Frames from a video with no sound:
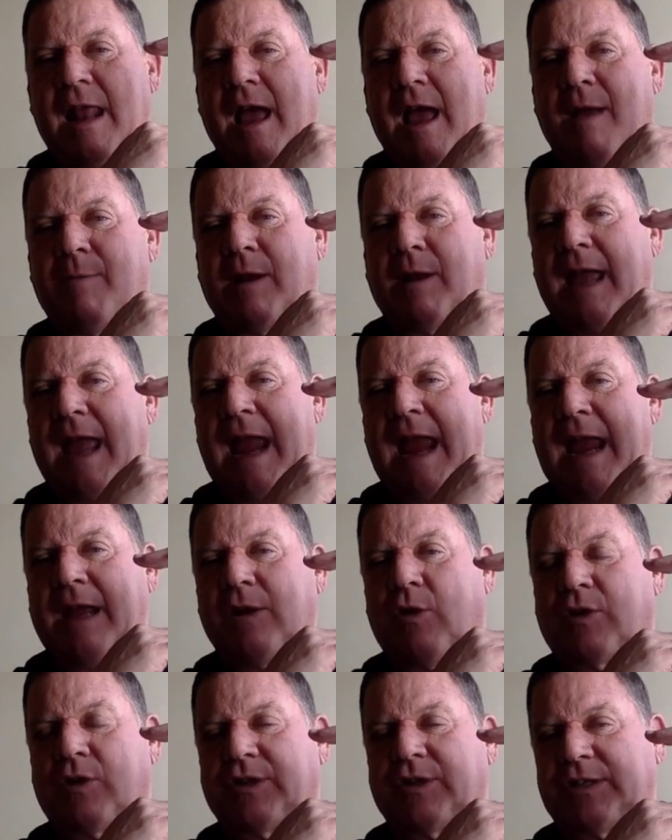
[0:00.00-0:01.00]
I'm at
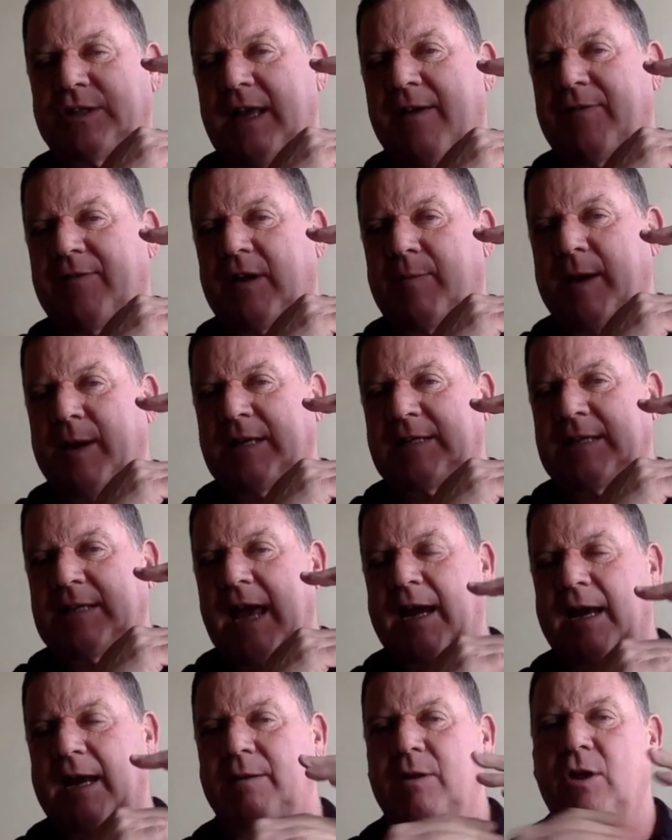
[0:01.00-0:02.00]
eight or seven on my
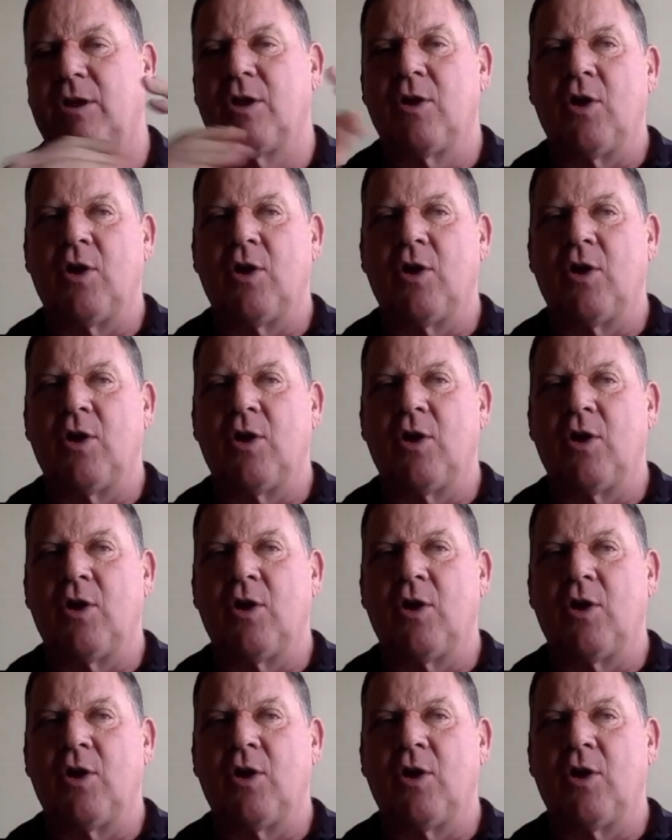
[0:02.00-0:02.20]
second.